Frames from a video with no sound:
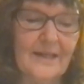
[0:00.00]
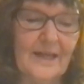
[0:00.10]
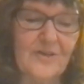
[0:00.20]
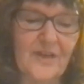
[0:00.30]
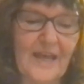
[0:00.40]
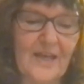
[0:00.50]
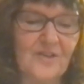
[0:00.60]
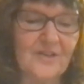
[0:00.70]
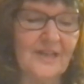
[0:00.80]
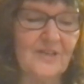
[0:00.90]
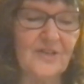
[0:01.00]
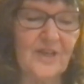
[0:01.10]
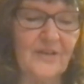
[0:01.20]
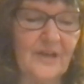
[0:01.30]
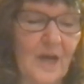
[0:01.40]
education, and
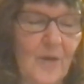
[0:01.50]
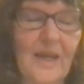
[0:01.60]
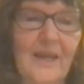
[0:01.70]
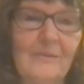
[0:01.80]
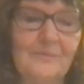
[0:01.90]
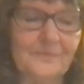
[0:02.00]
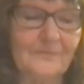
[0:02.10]
gender equity.